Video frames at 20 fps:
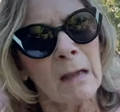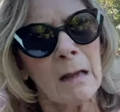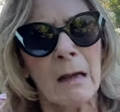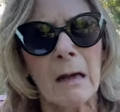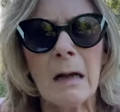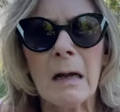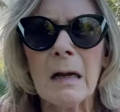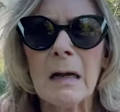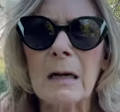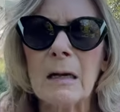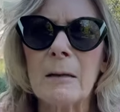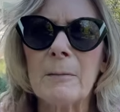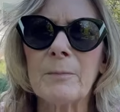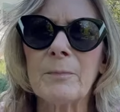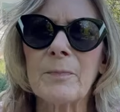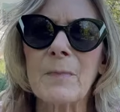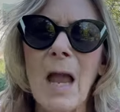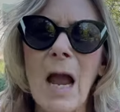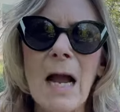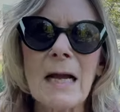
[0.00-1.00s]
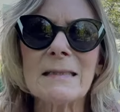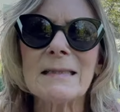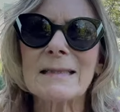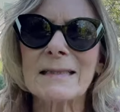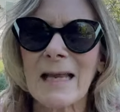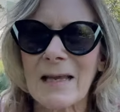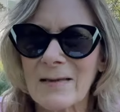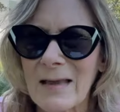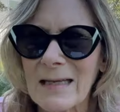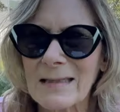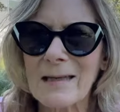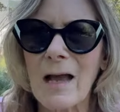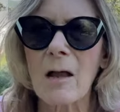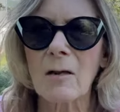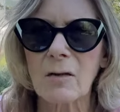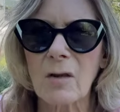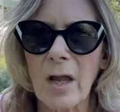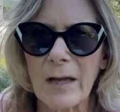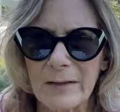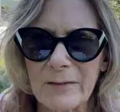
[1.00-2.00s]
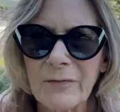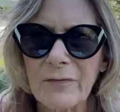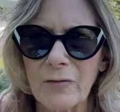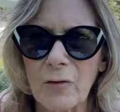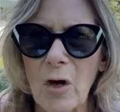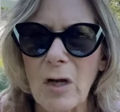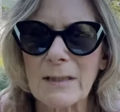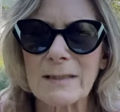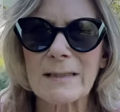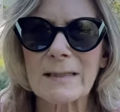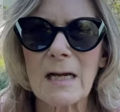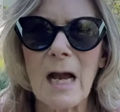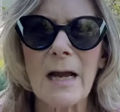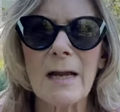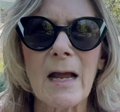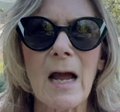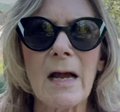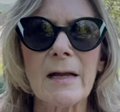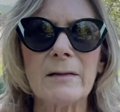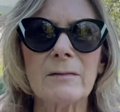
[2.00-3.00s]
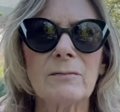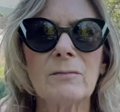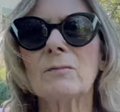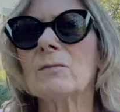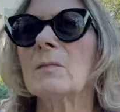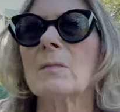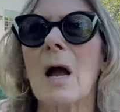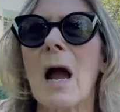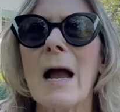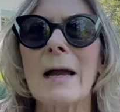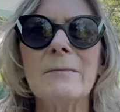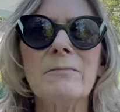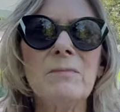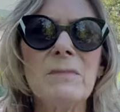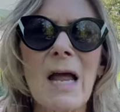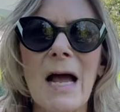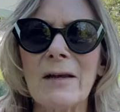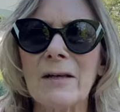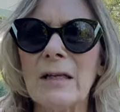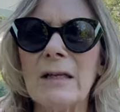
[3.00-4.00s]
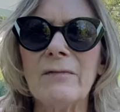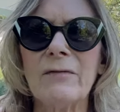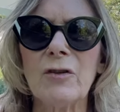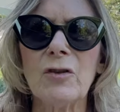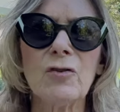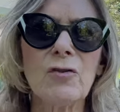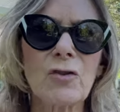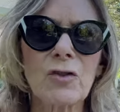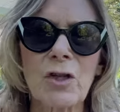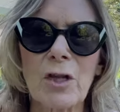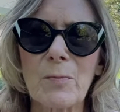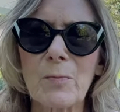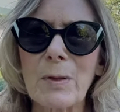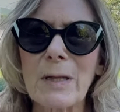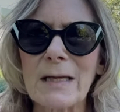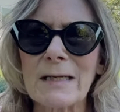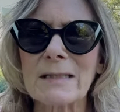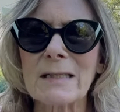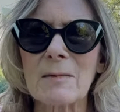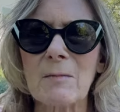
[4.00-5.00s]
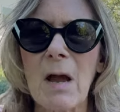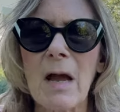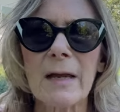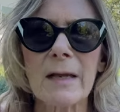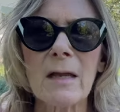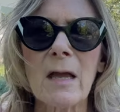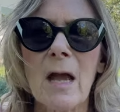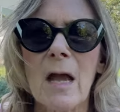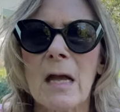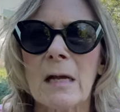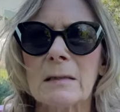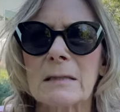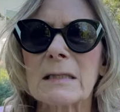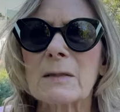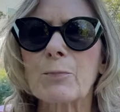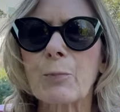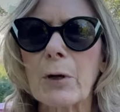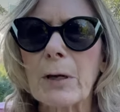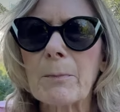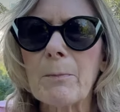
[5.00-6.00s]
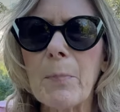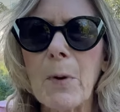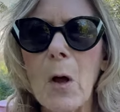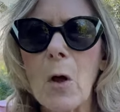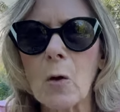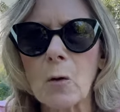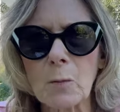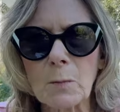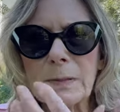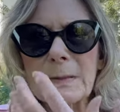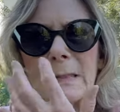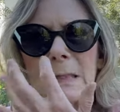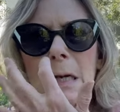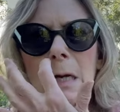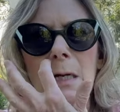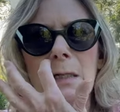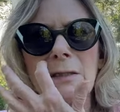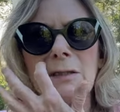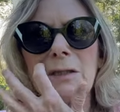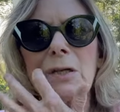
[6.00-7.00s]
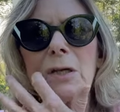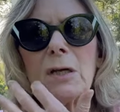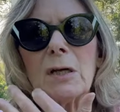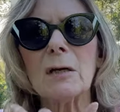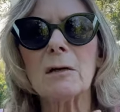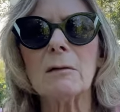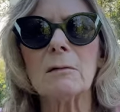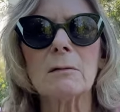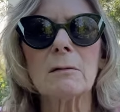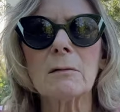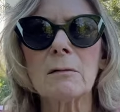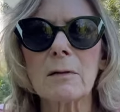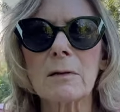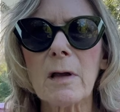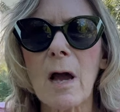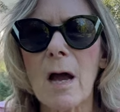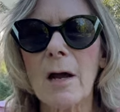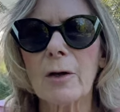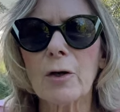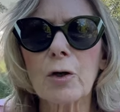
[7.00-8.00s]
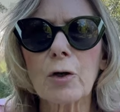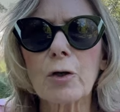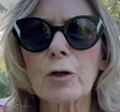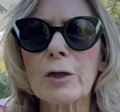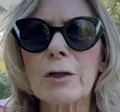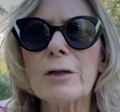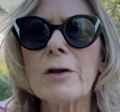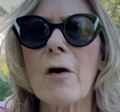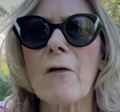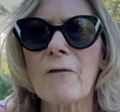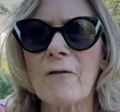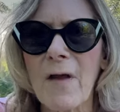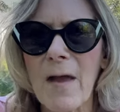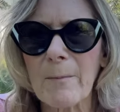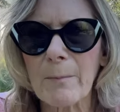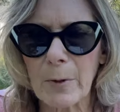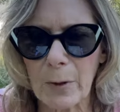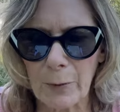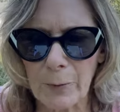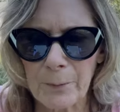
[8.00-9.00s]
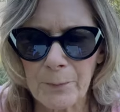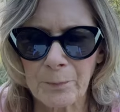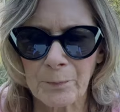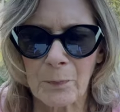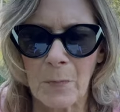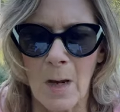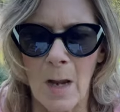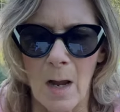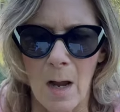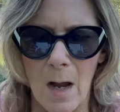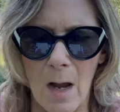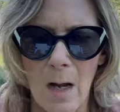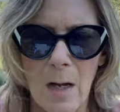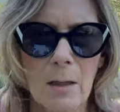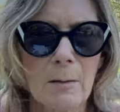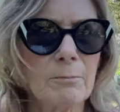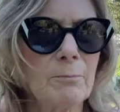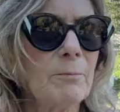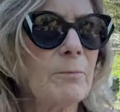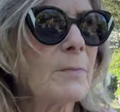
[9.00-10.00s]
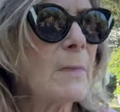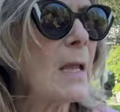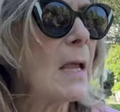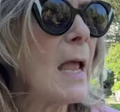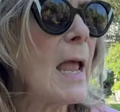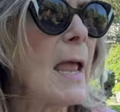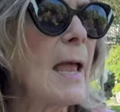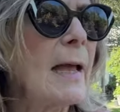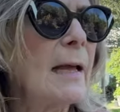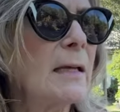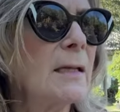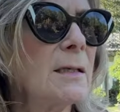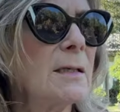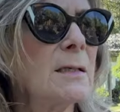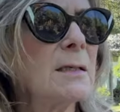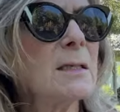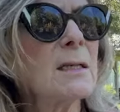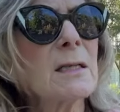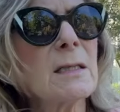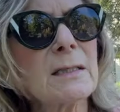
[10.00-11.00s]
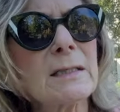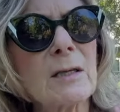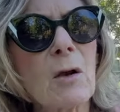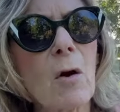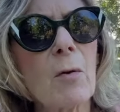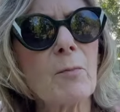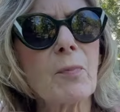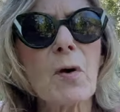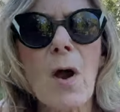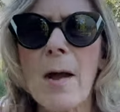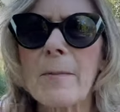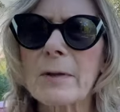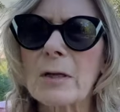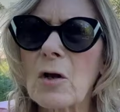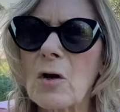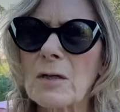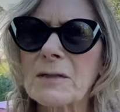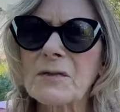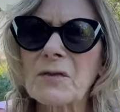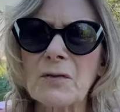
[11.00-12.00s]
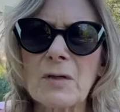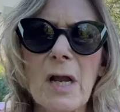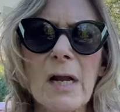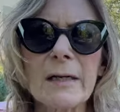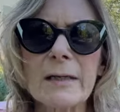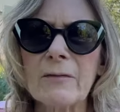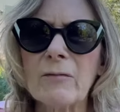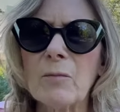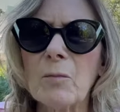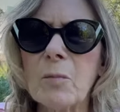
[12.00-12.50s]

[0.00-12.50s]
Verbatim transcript: Um, I'd say that's a light frost. I, I, am not even usually planting my spring bulbs until uh, early November. Um, and so I'm probably also not even